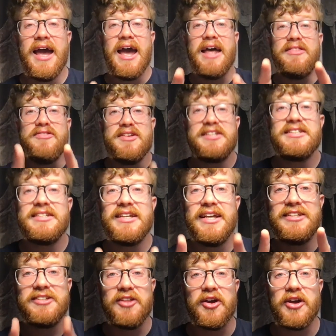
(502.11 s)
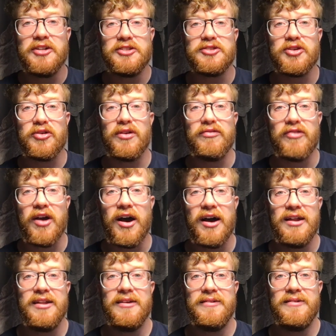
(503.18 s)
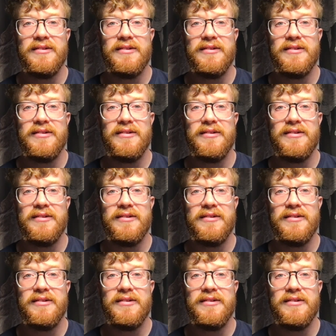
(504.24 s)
And this is the concern of God.